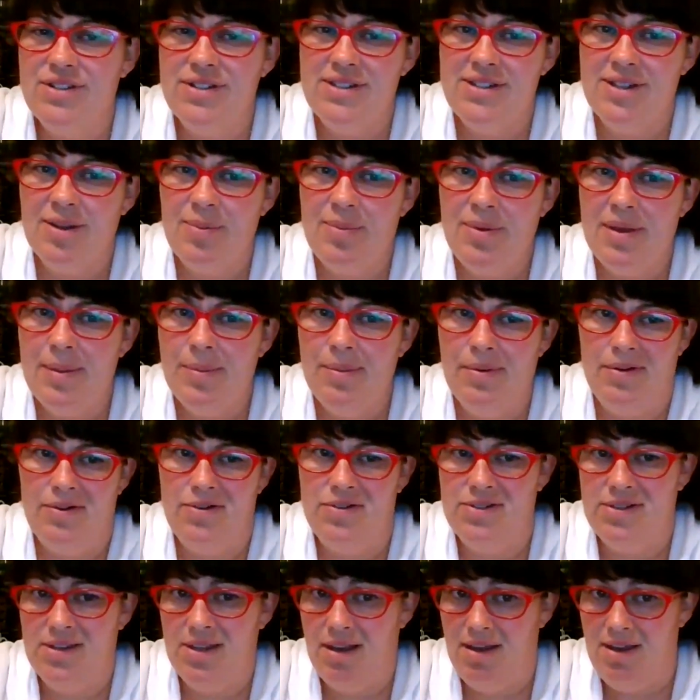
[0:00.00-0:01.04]
And some people are
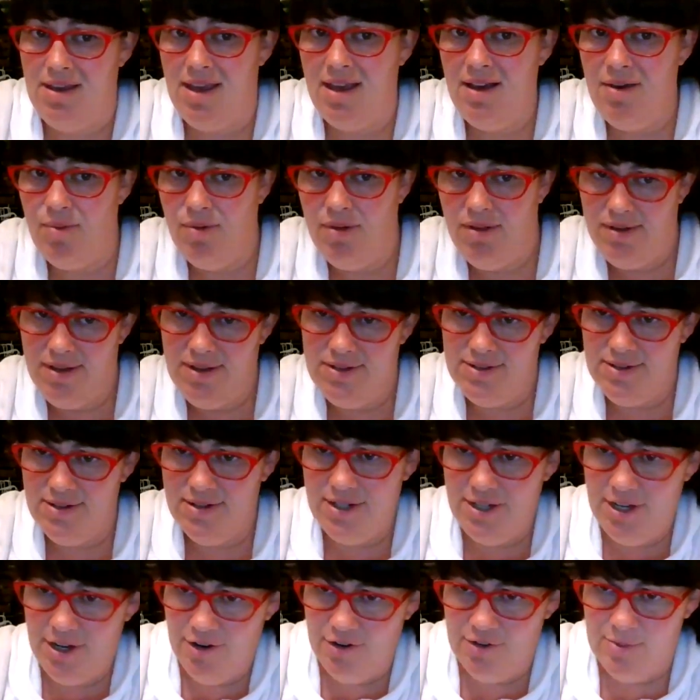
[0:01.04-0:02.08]
just like, yeah, well, he's in
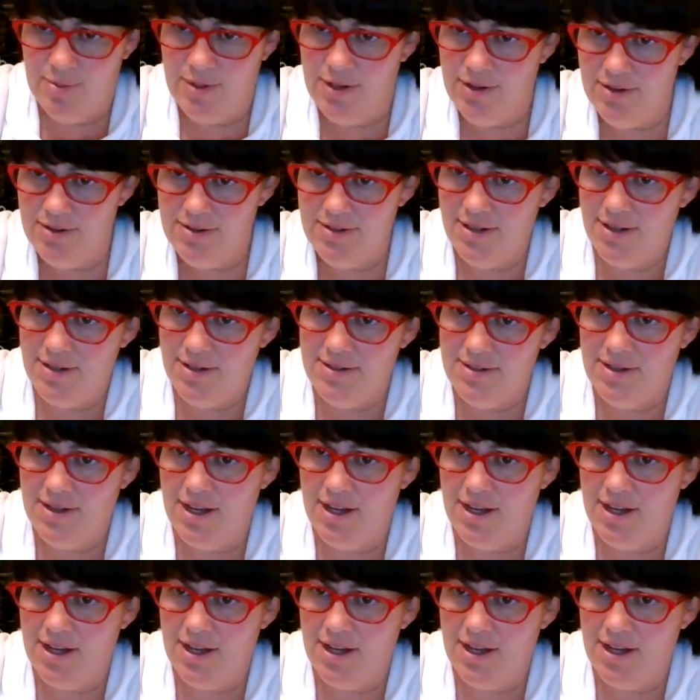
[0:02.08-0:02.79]
tears because he's